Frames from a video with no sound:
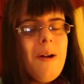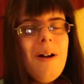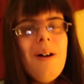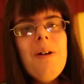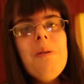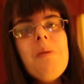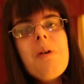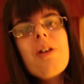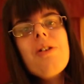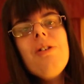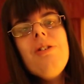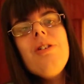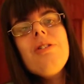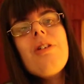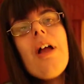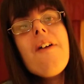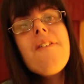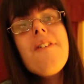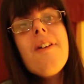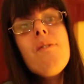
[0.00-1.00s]
Oh my goodness,
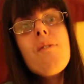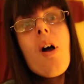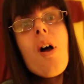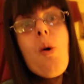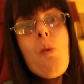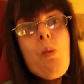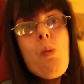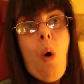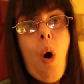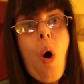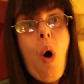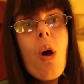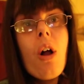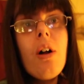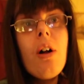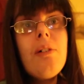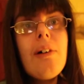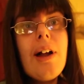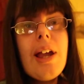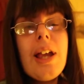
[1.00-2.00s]
I think that
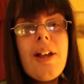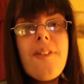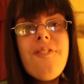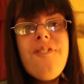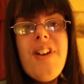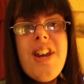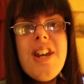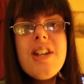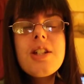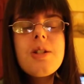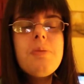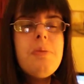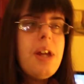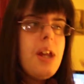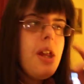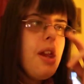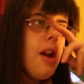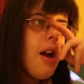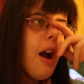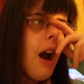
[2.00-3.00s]
walk like finished
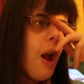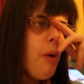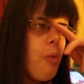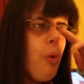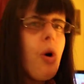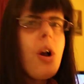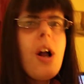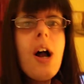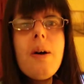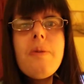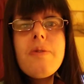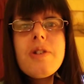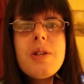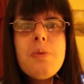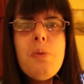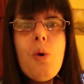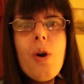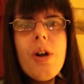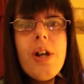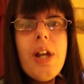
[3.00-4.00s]
me. I woke up this
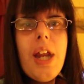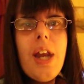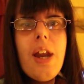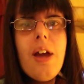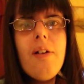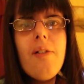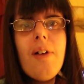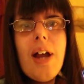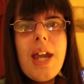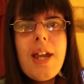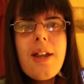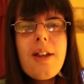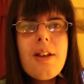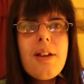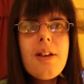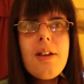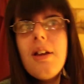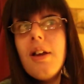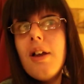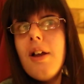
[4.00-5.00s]
morning at
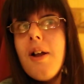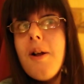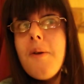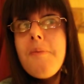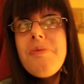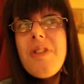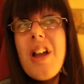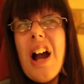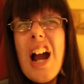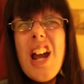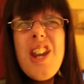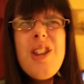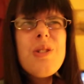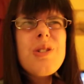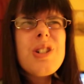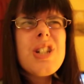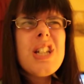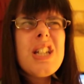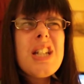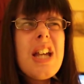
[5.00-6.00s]
like
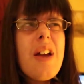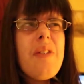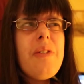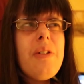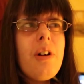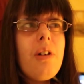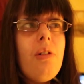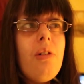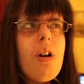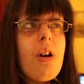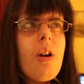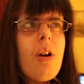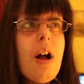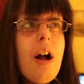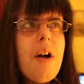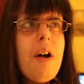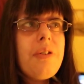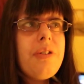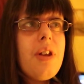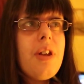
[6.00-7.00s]
either 7 o'clock or
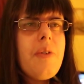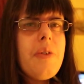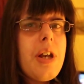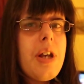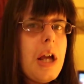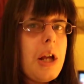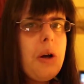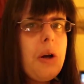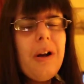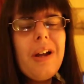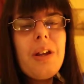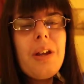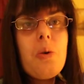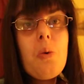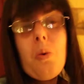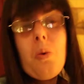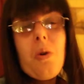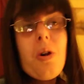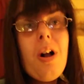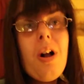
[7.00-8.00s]

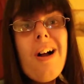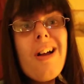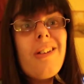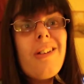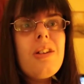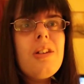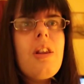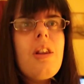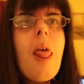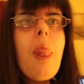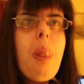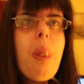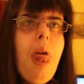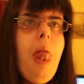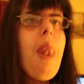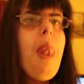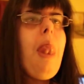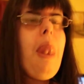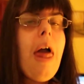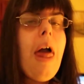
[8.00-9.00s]

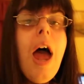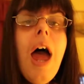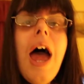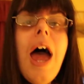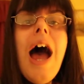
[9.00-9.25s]
7:30.